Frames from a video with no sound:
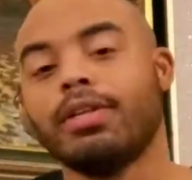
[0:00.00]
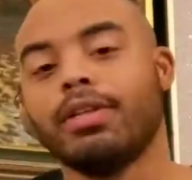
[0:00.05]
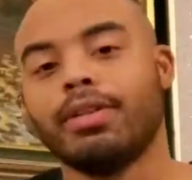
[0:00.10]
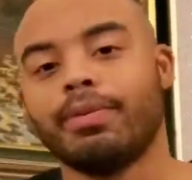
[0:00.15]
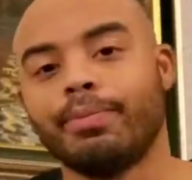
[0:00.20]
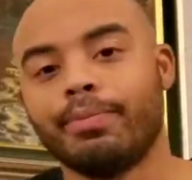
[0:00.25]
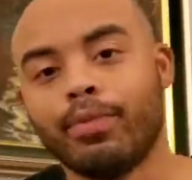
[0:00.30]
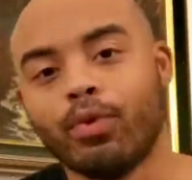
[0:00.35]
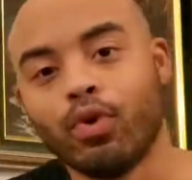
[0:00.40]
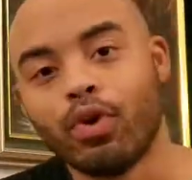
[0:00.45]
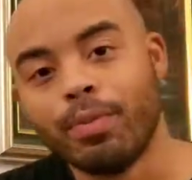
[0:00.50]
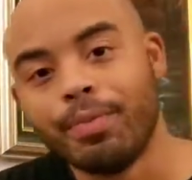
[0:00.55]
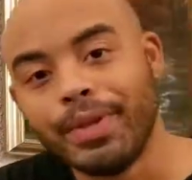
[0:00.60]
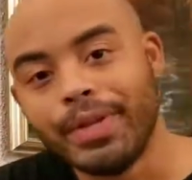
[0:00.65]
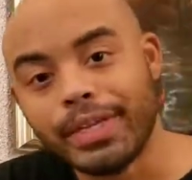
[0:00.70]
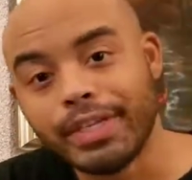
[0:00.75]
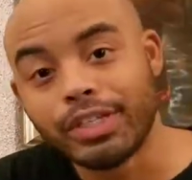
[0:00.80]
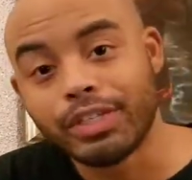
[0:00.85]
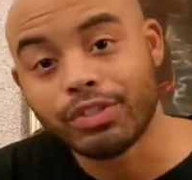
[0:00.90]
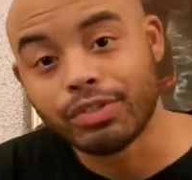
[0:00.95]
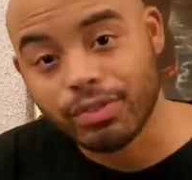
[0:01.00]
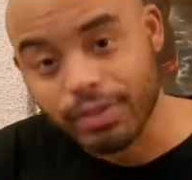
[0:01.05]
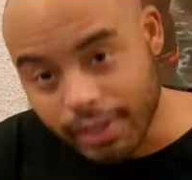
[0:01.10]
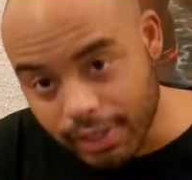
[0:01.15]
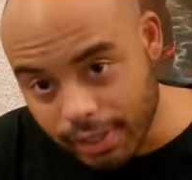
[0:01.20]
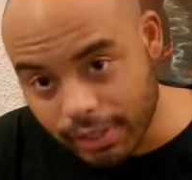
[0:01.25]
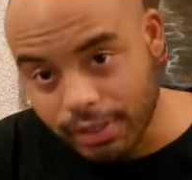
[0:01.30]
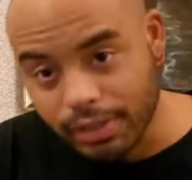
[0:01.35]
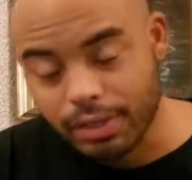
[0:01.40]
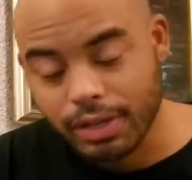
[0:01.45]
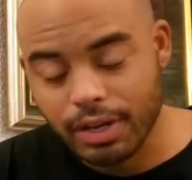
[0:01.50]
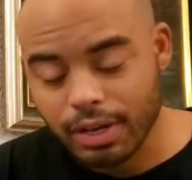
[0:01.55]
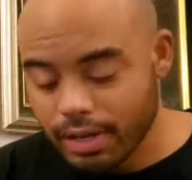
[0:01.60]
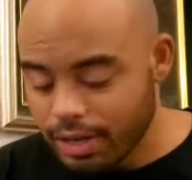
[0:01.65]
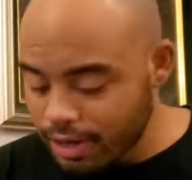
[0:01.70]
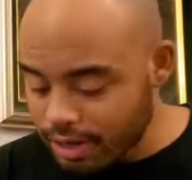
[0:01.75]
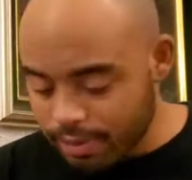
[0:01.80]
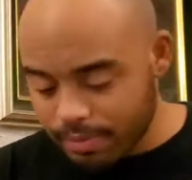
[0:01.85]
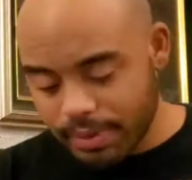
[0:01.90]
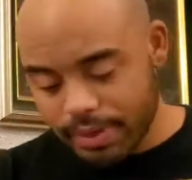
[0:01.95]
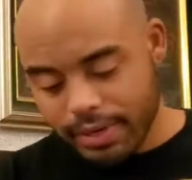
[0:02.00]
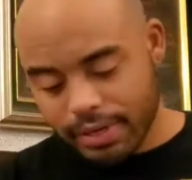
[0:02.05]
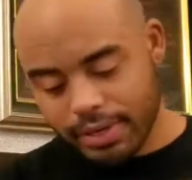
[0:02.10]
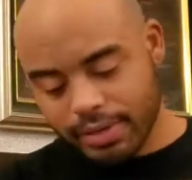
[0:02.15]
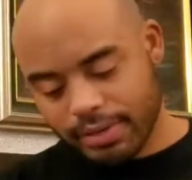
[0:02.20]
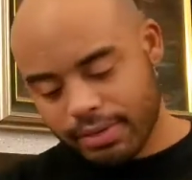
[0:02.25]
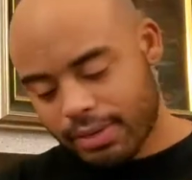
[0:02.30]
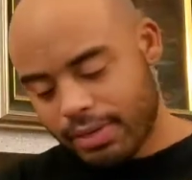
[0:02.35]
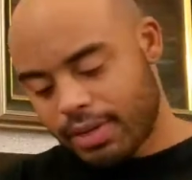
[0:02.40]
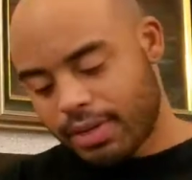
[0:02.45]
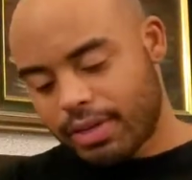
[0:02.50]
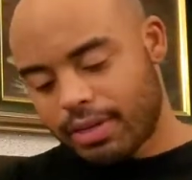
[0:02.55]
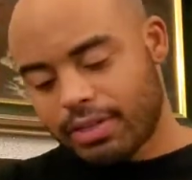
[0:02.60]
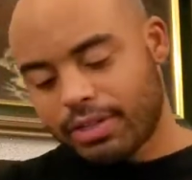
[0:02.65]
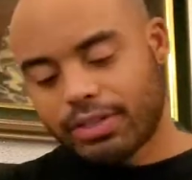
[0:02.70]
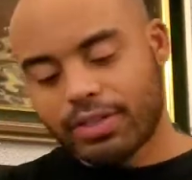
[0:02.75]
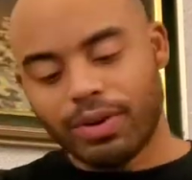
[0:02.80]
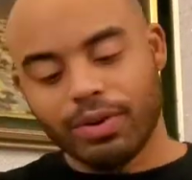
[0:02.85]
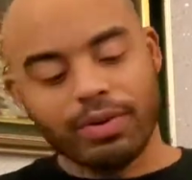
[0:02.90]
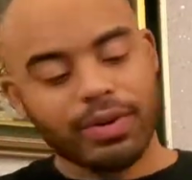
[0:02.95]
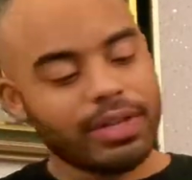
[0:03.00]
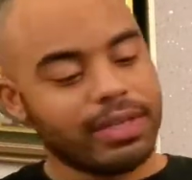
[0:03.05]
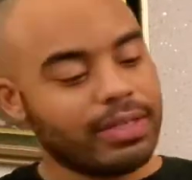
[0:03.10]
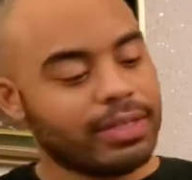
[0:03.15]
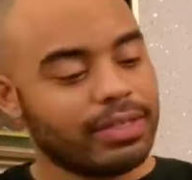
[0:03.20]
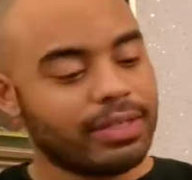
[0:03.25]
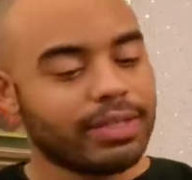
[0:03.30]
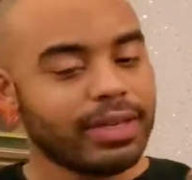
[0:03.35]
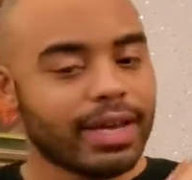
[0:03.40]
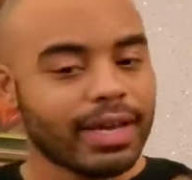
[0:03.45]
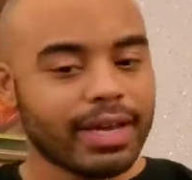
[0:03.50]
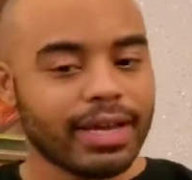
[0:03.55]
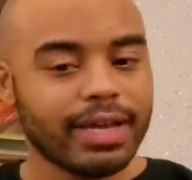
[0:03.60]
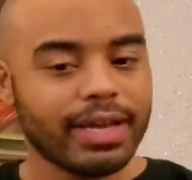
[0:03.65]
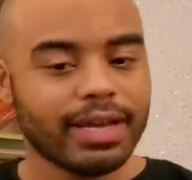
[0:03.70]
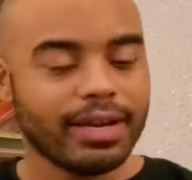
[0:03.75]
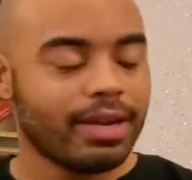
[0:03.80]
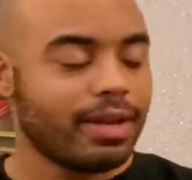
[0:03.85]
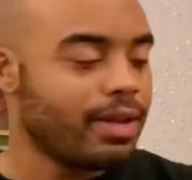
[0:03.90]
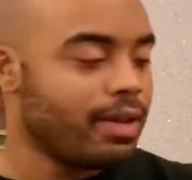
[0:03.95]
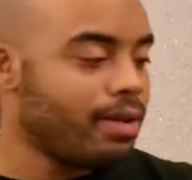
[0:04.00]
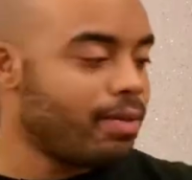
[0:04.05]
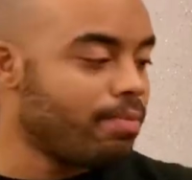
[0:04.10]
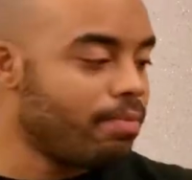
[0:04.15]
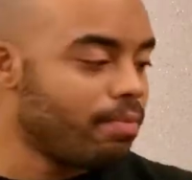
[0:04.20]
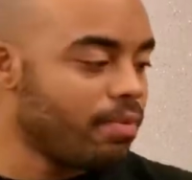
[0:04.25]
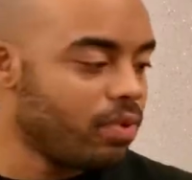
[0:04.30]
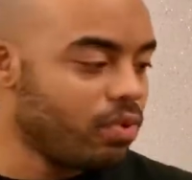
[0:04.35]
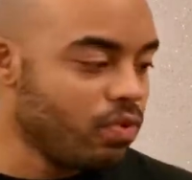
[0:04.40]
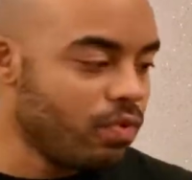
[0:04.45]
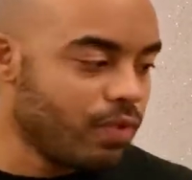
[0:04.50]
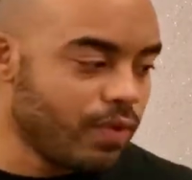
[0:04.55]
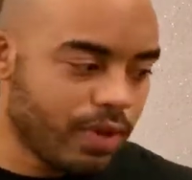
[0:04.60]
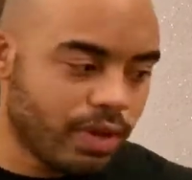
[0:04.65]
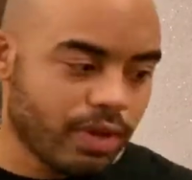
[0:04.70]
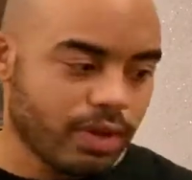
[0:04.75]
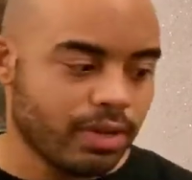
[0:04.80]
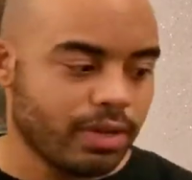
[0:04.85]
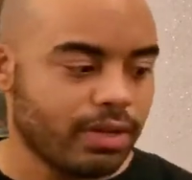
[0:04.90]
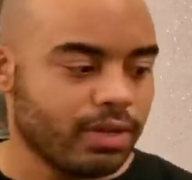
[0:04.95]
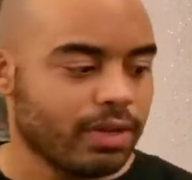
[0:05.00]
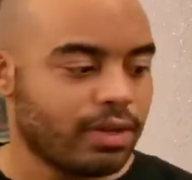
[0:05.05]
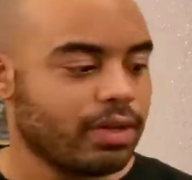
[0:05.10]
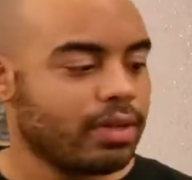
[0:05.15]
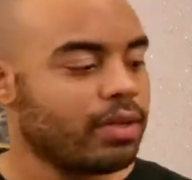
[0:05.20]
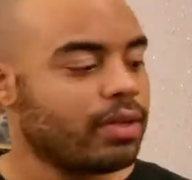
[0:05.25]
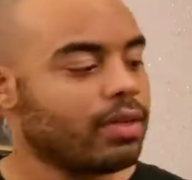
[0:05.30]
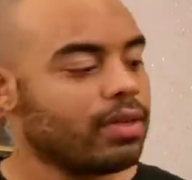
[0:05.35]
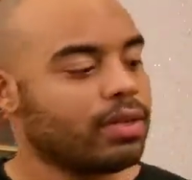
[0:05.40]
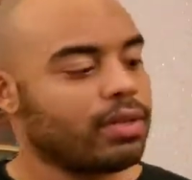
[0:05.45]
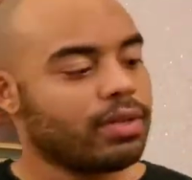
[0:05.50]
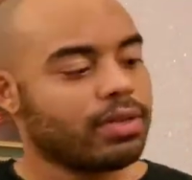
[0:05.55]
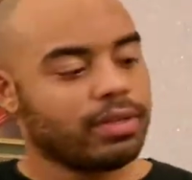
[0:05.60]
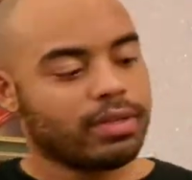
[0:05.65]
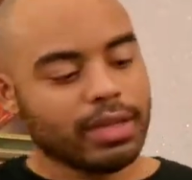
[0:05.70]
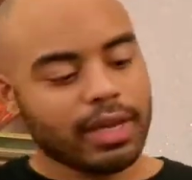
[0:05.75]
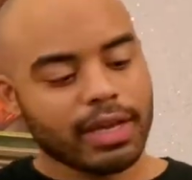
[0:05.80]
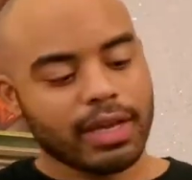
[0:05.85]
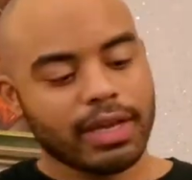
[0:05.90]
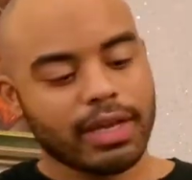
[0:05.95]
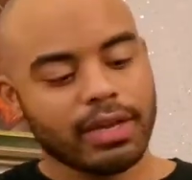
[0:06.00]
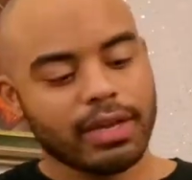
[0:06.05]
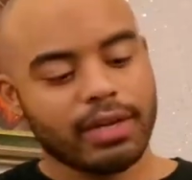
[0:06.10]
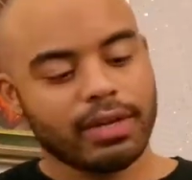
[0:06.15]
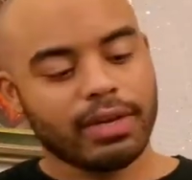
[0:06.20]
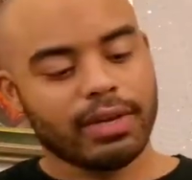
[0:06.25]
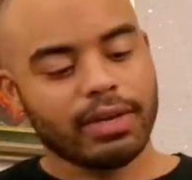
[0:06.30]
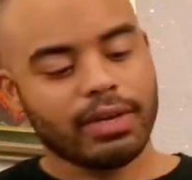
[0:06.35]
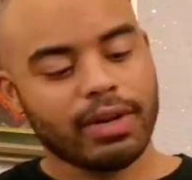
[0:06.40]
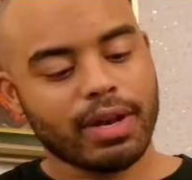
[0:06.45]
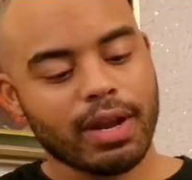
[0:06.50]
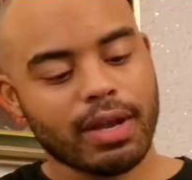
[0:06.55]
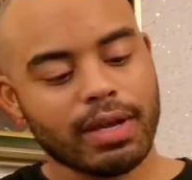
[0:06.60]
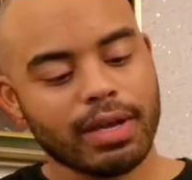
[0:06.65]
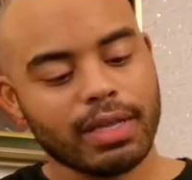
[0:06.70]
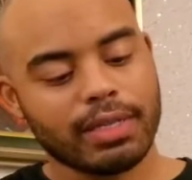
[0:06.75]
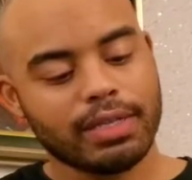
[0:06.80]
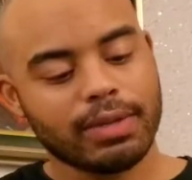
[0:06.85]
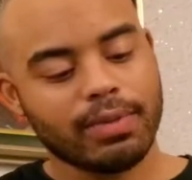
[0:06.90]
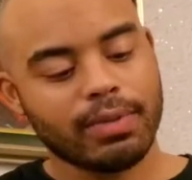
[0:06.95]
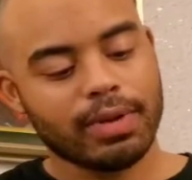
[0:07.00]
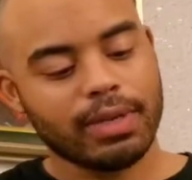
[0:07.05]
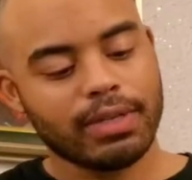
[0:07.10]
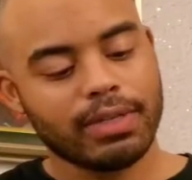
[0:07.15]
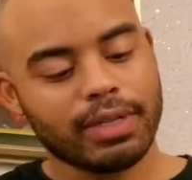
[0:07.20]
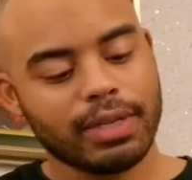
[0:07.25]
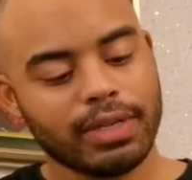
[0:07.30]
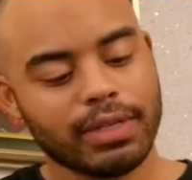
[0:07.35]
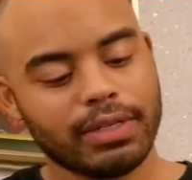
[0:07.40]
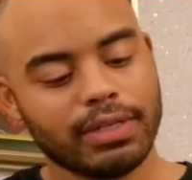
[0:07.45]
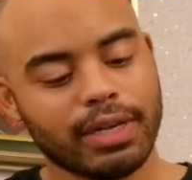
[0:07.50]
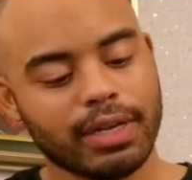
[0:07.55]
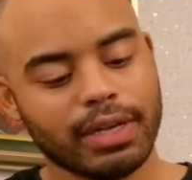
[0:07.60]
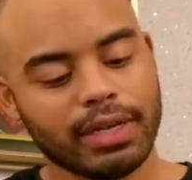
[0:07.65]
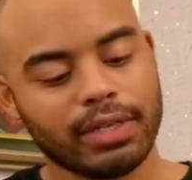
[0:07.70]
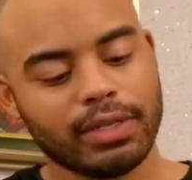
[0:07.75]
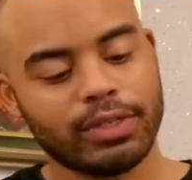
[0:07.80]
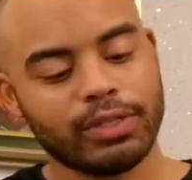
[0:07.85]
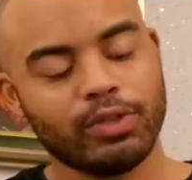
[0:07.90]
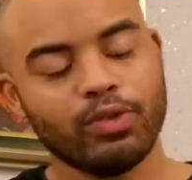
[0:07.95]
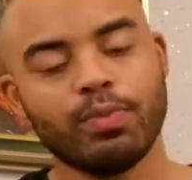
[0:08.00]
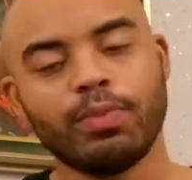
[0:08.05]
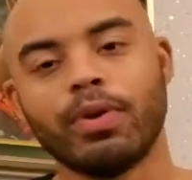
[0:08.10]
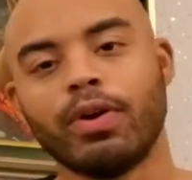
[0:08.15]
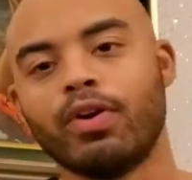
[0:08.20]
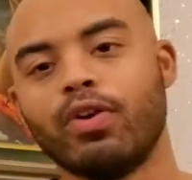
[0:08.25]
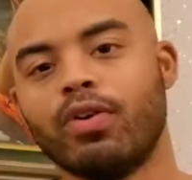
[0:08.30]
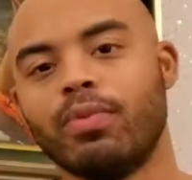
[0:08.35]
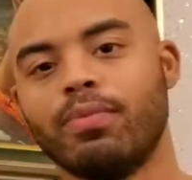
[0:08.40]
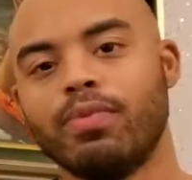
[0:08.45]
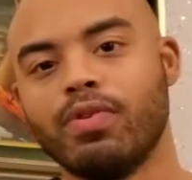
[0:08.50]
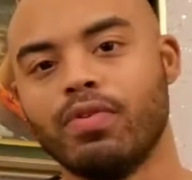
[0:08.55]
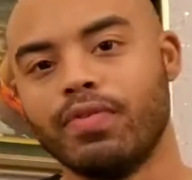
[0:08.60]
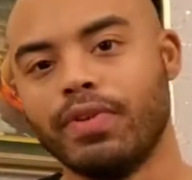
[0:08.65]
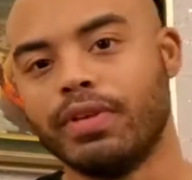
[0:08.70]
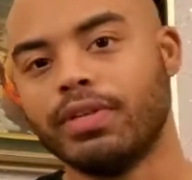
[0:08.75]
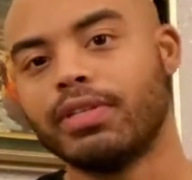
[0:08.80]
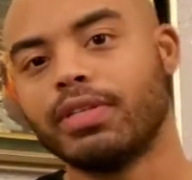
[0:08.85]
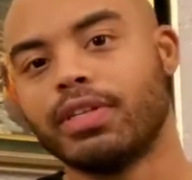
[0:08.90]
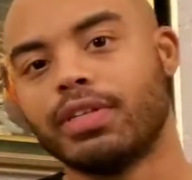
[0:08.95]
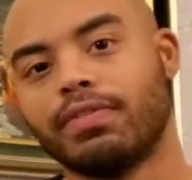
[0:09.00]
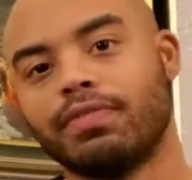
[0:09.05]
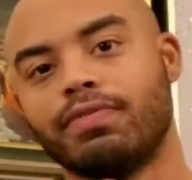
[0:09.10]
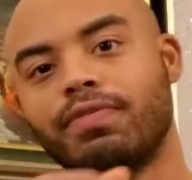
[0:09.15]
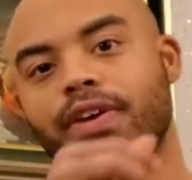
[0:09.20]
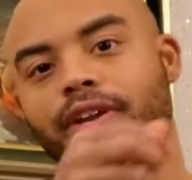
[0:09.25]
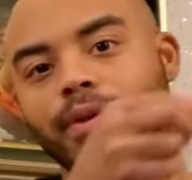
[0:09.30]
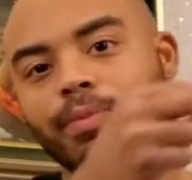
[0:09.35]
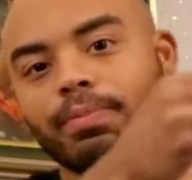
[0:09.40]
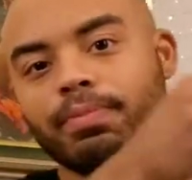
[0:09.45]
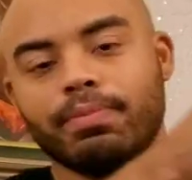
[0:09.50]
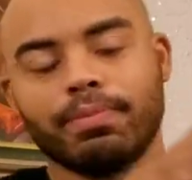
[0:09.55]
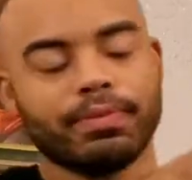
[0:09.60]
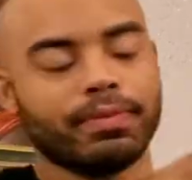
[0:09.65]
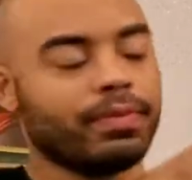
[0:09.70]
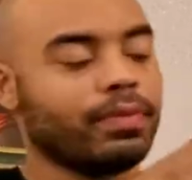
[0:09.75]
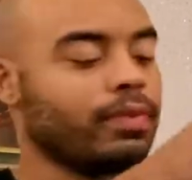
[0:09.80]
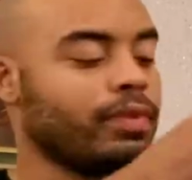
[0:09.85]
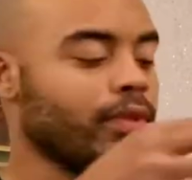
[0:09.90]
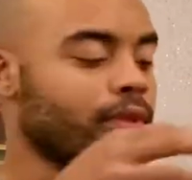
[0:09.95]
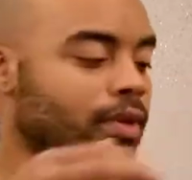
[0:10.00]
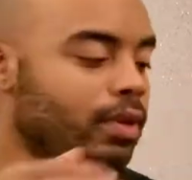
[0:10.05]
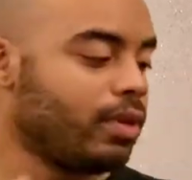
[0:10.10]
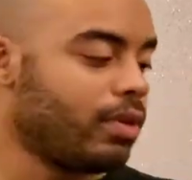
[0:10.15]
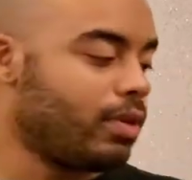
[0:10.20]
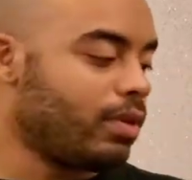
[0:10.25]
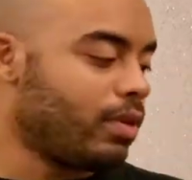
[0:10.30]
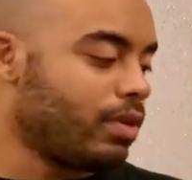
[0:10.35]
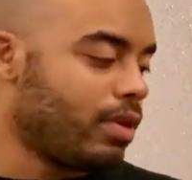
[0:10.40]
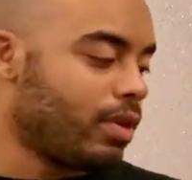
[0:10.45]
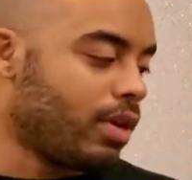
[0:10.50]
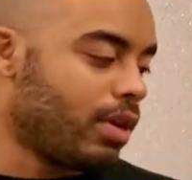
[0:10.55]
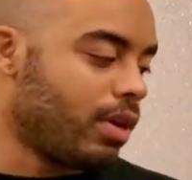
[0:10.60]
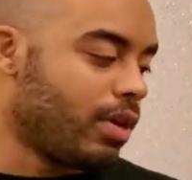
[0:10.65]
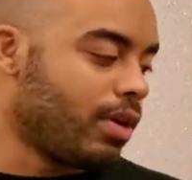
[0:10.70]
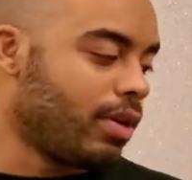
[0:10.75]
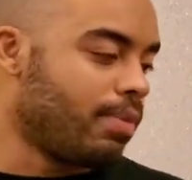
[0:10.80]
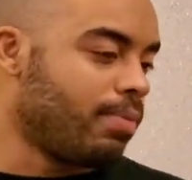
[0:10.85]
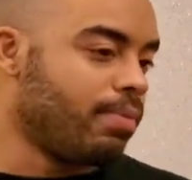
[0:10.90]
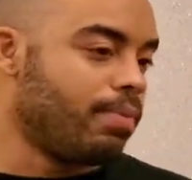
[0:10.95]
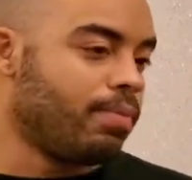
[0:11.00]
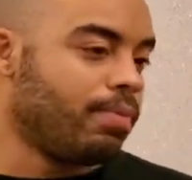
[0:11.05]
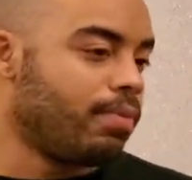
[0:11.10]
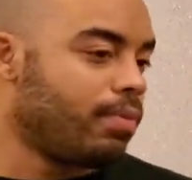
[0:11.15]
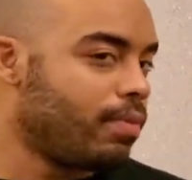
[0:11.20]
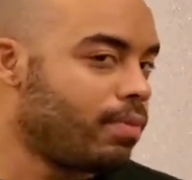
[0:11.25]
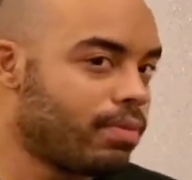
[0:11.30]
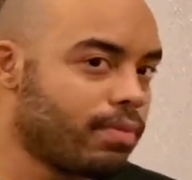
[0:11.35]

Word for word: The Morbius trailer. Y'all hear me now? Sony's second movie. Second, I guess I want to say second superhero movie since Venom. Um,